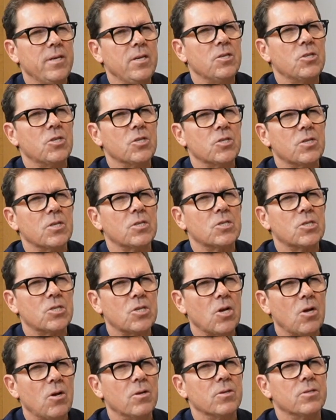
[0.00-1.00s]
think it's just to
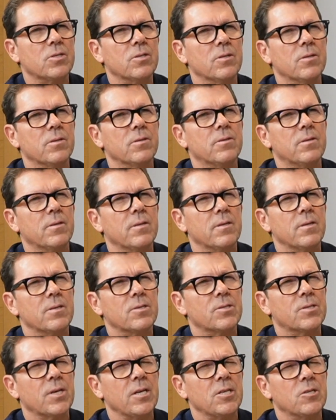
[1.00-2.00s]
start to
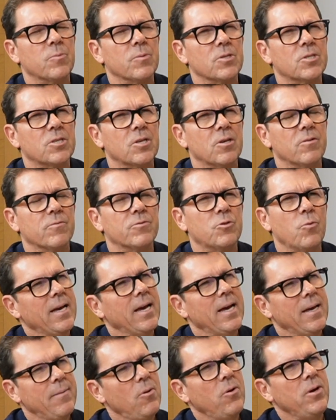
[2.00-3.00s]
say to myself,
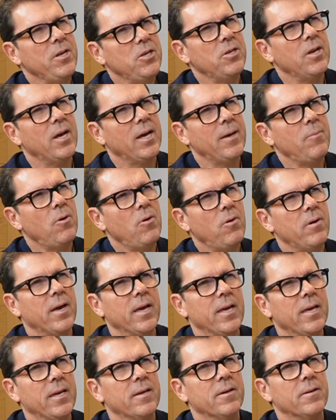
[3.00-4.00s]
am
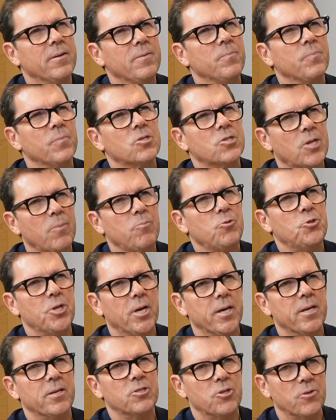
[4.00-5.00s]
I
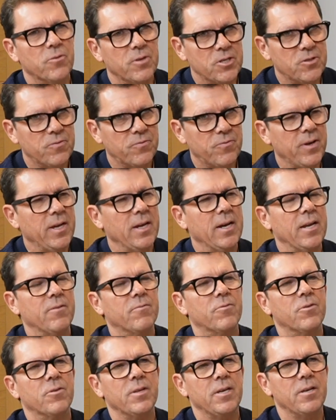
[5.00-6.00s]
subject to this
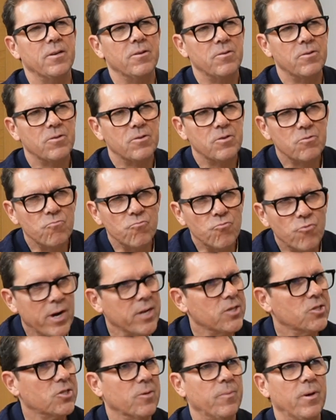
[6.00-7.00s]
feeling for the
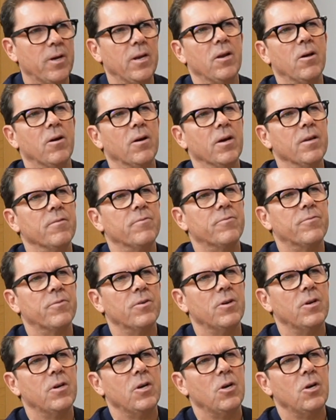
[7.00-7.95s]
rest of my life?